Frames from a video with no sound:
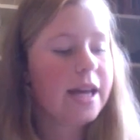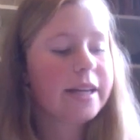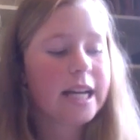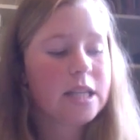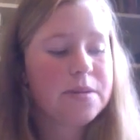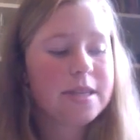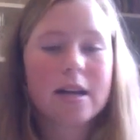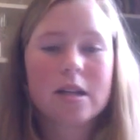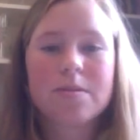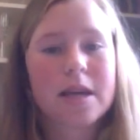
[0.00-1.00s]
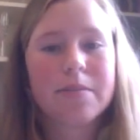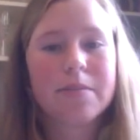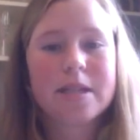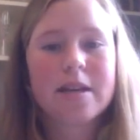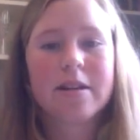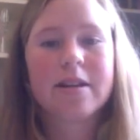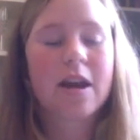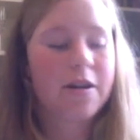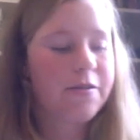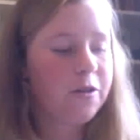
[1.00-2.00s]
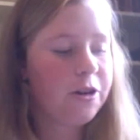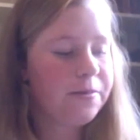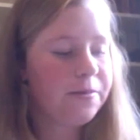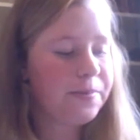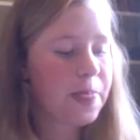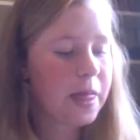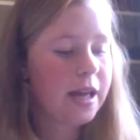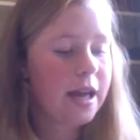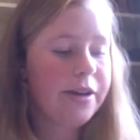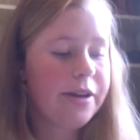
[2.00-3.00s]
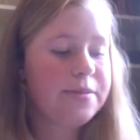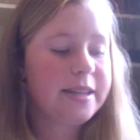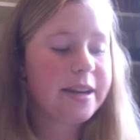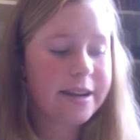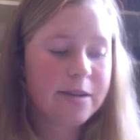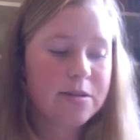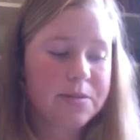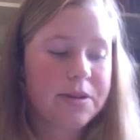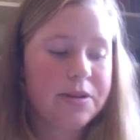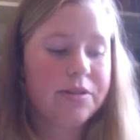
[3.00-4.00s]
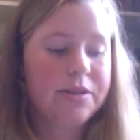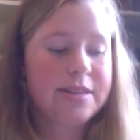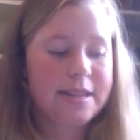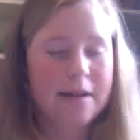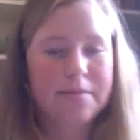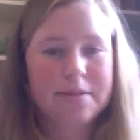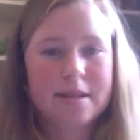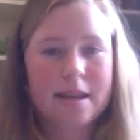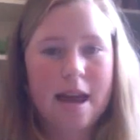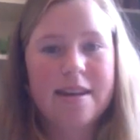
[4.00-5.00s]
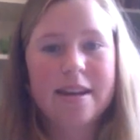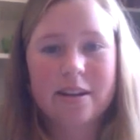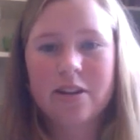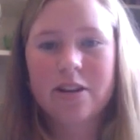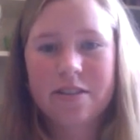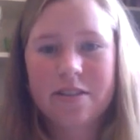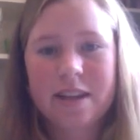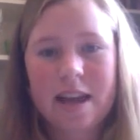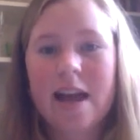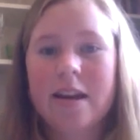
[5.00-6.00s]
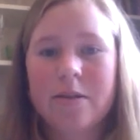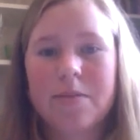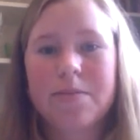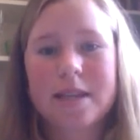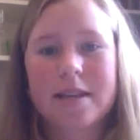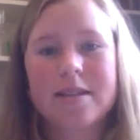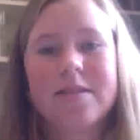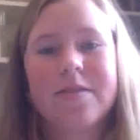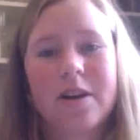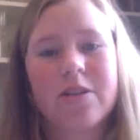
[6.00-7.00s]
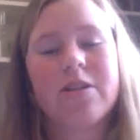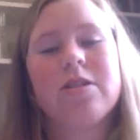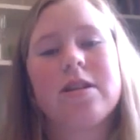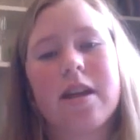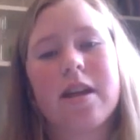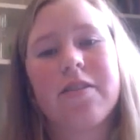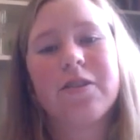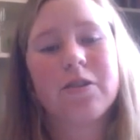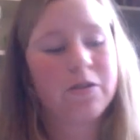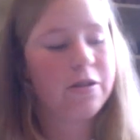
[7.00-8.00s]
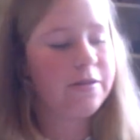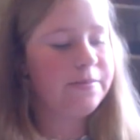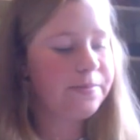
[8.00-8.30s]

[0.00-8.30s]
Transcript: Gatsby's house was empty and uncared for, and obscenity was written on the steps, and Nick couldn't even get anyone besides his father to attend the funeral.